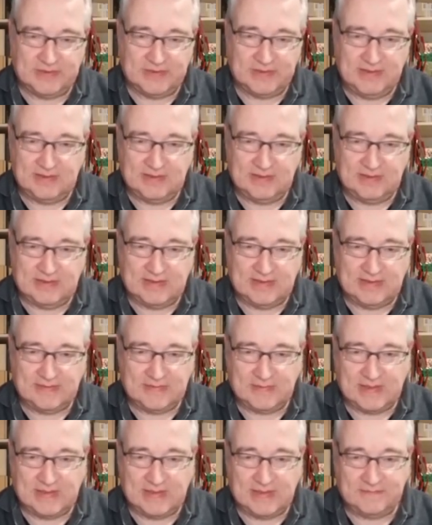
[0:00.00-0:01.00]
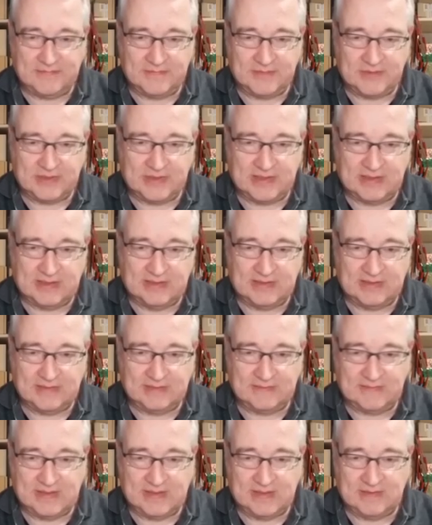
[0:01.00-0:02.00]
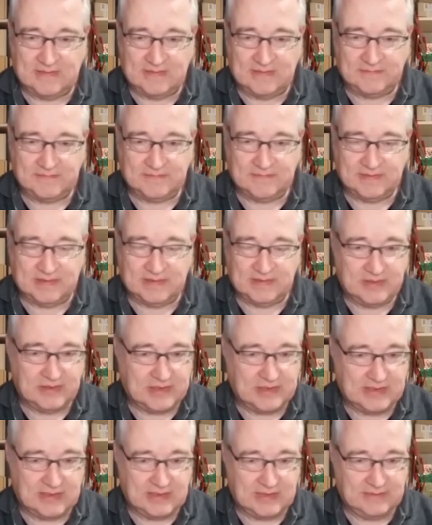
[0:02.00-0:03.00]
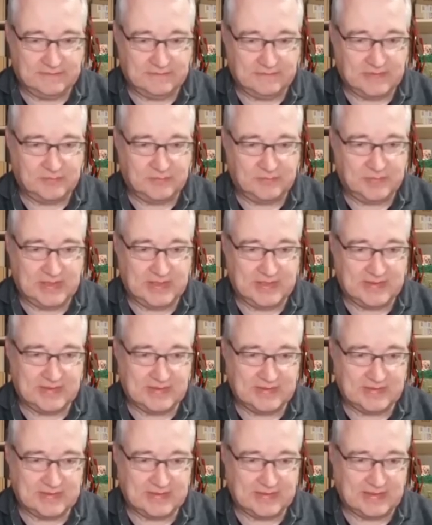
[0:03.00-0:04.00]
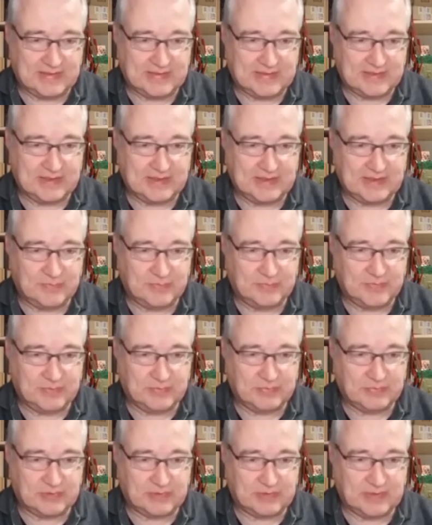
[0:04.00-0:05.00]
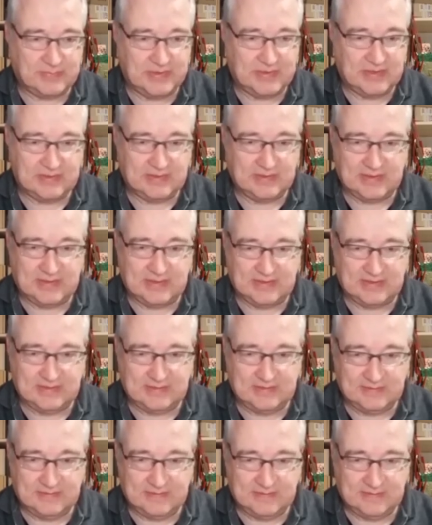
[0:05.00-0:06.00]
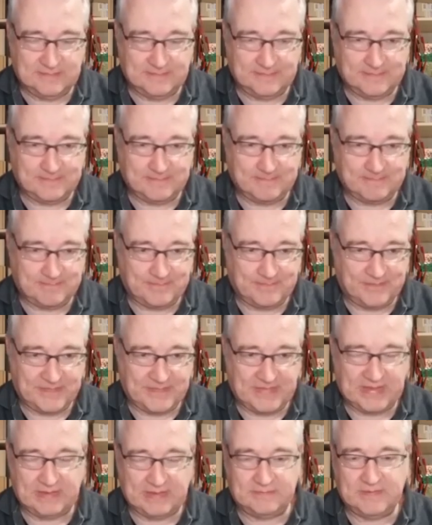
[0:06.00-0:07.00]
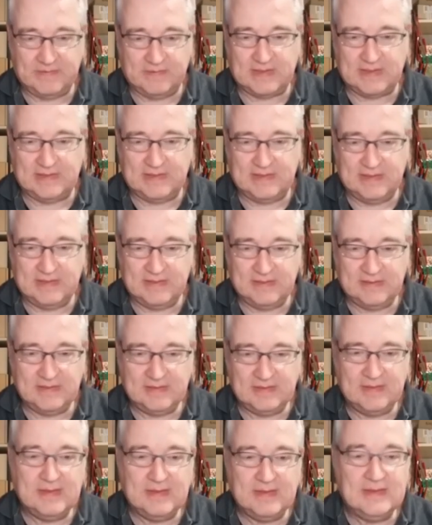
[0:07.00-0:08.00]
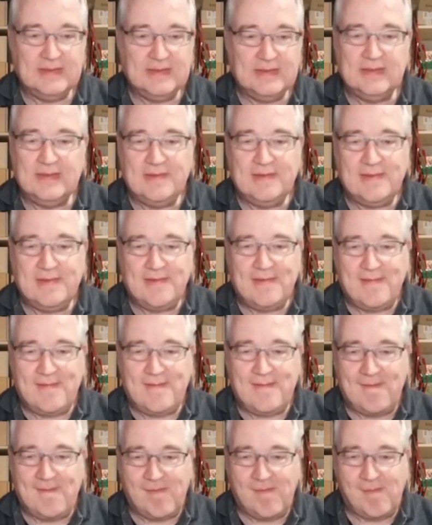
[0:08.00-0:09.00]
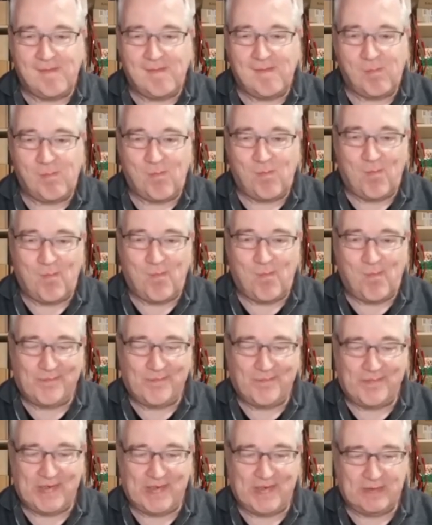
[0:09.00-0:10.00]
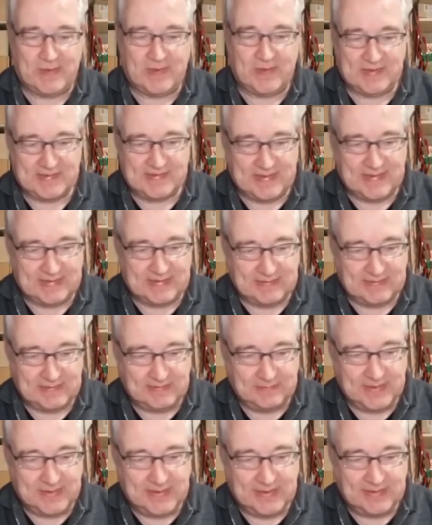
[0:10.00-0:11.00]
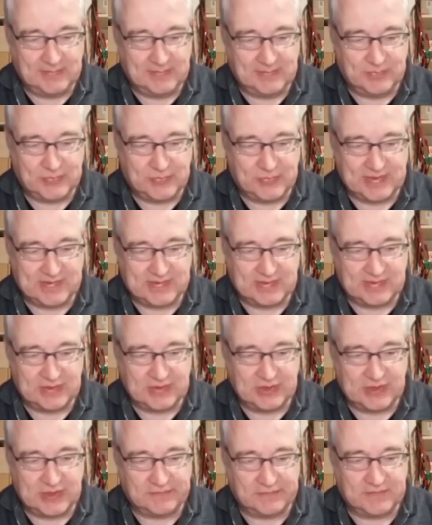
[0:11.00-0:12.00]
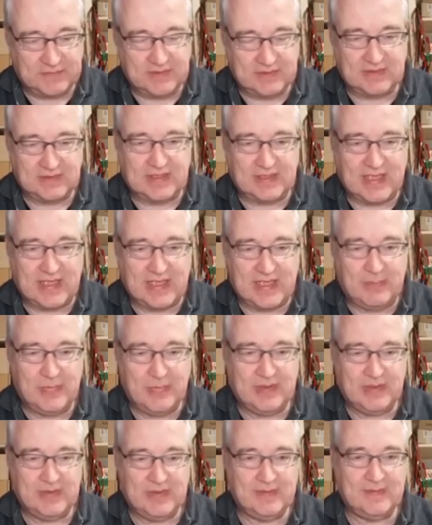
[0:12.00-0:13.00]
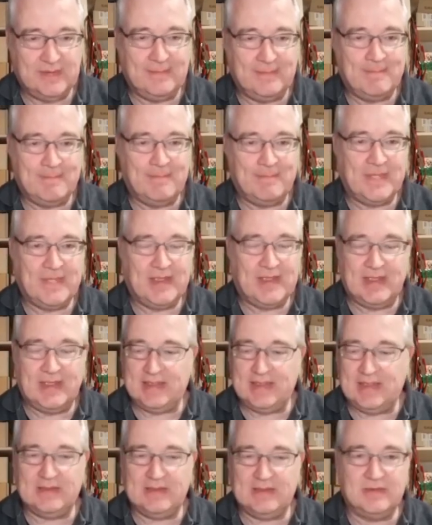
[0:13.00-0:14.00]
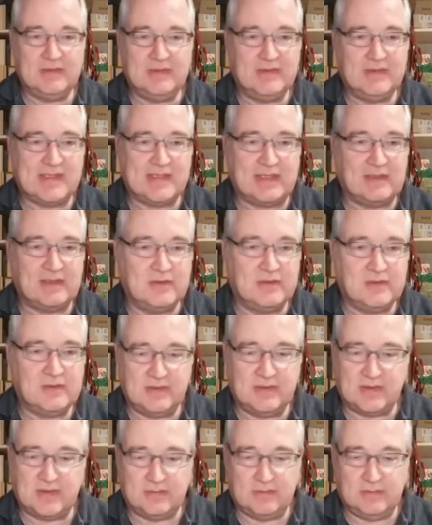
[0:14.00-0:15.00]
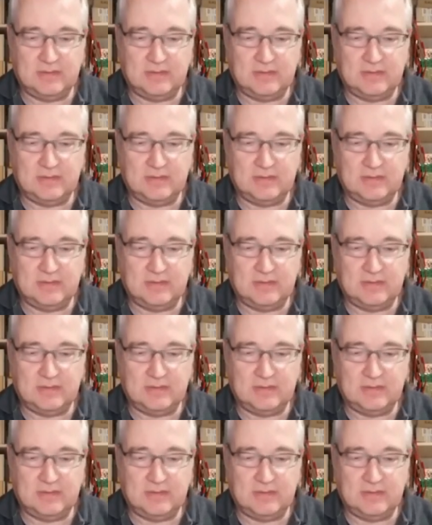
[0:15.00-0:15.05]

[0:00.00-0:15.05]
and we have shell, and we have another shell, and we have PS. That's actually the program here that we run here. Yeah, where's that? When I press Shift Tab, I get into the second console,